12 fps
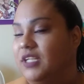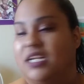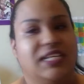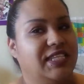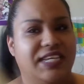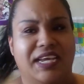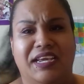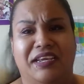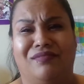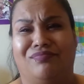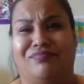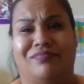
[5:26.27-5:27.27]
let's
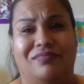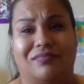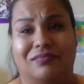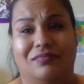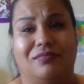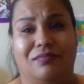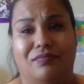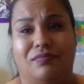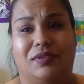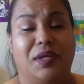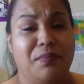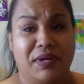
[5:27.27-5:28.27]
say
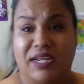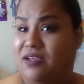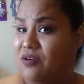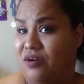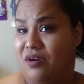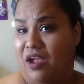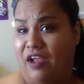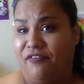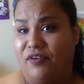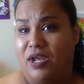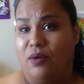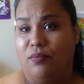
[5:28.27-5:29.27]
somebody, or I
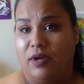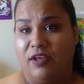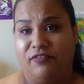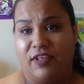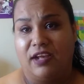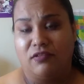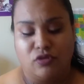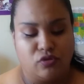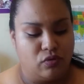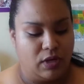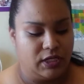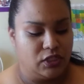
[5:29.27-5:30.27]
forget if they have
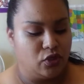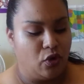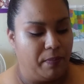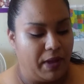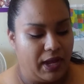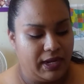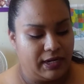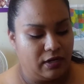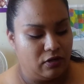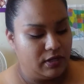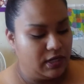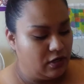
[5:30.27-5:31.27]
school, I just go back and I
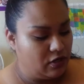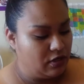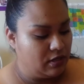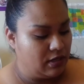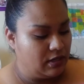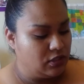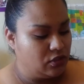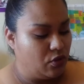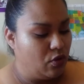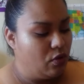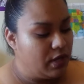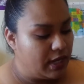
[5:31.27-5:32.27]
look at her and I just
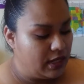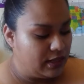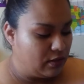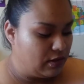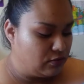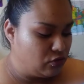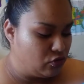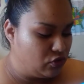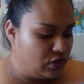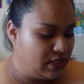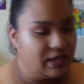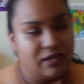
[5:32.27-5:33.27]
go, okay, they don't have school
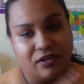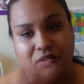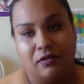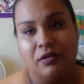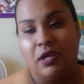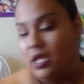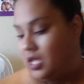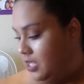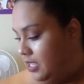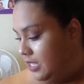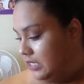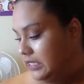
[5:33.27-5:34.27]
today, you know,
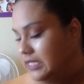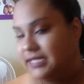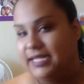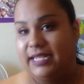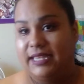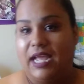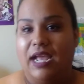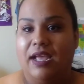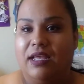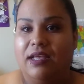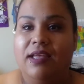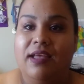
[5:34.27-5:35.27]
things like
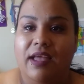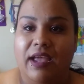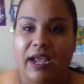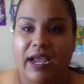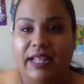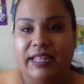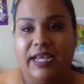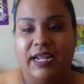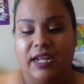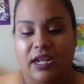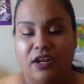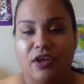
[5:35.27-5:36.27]
that. And
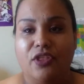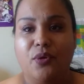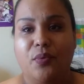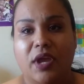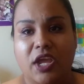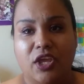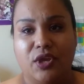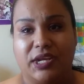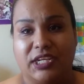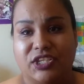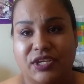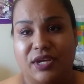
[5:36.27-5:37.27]
then another way you
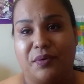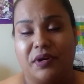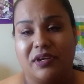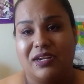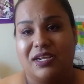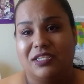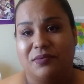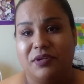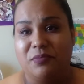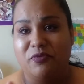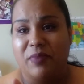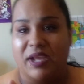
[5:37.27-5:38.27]
guys can get organized, I'm
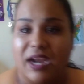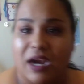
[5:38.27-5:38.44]
going to move my